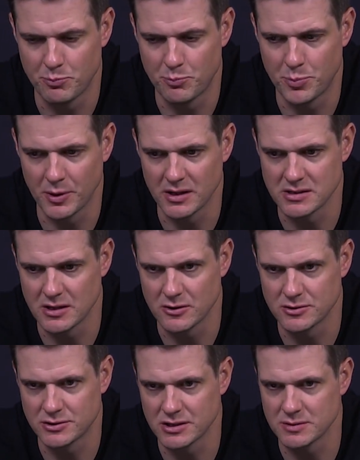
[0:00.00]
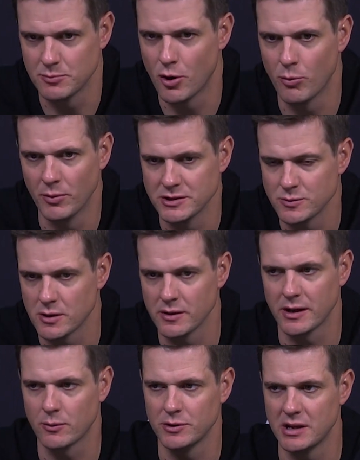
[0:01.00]
Because there's just moments where,
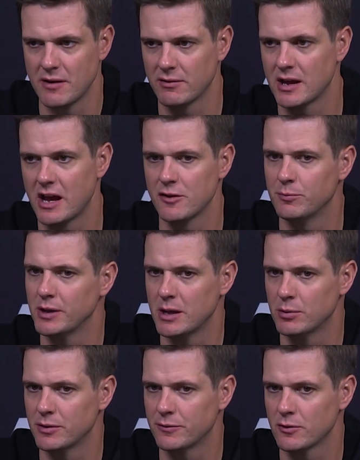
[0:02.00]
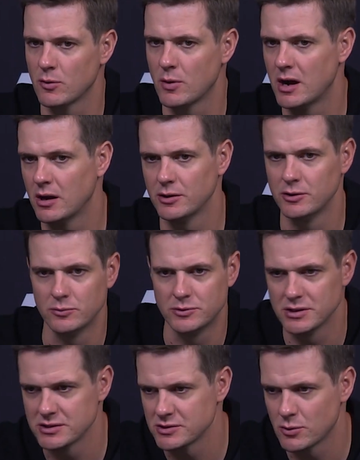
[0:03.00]
like, when you have a guy you've played with for a while, you
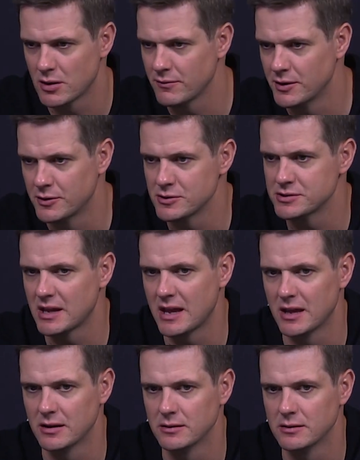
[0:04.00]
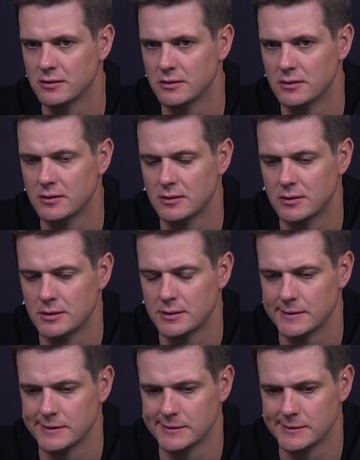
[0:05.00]
just sort of understand
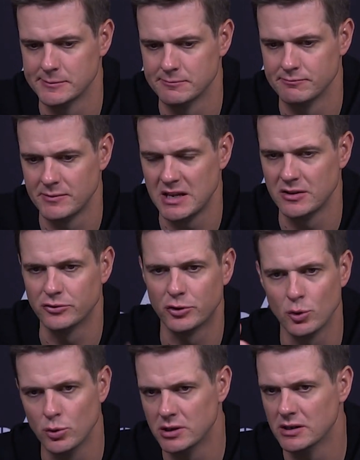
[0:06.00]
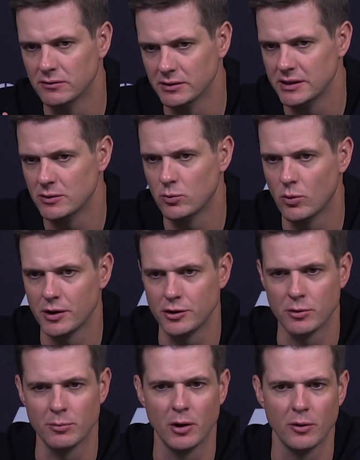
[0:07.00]
intuitively what
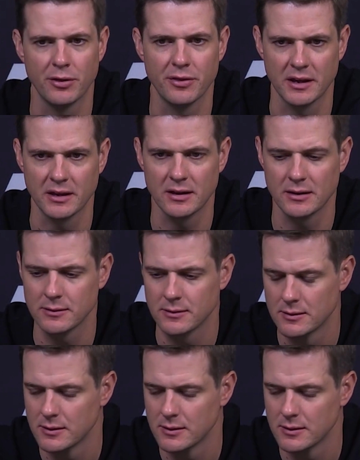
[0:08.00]
you're both thinking.